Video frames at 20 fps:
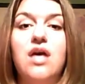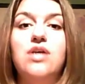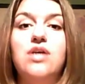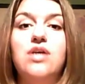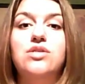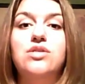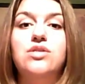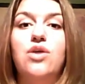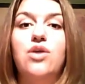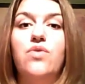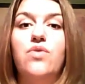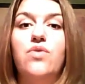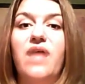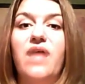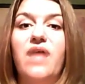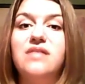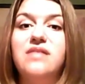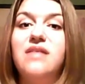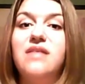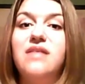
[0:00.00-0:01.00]
So
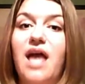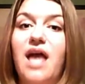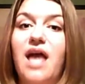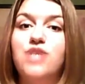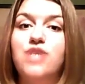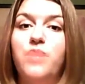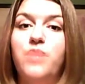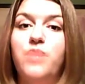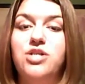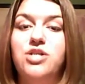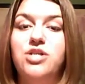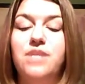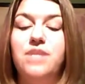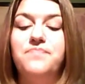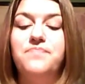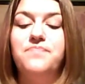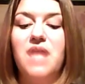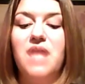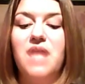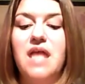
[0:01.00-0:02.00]
that's the cash budget.
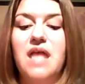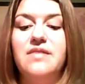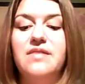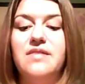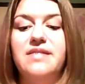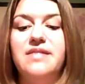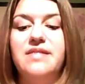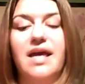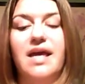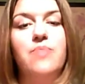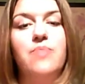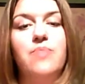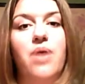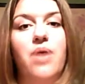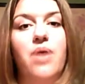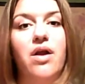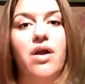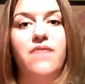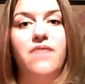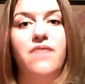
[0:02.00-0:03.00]
The second
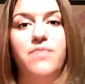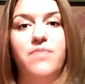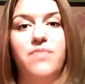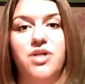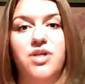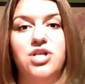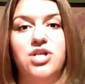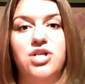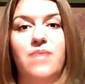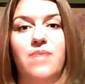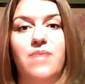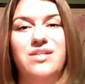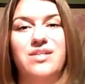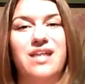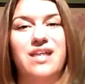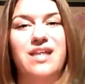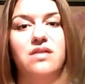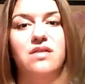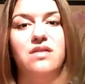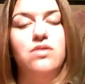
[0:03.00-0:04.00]
part of the budget, I'm going to
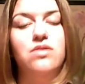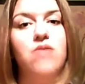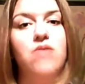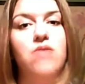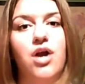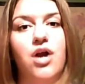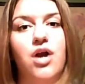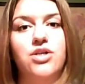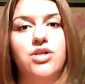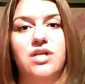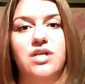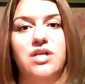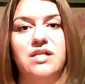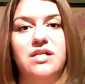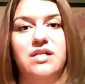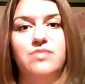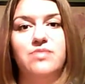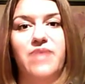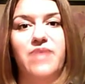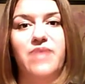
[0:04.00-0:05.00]
take a little longer to
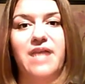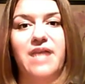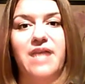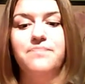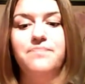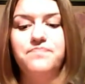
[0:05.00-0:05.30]
explain,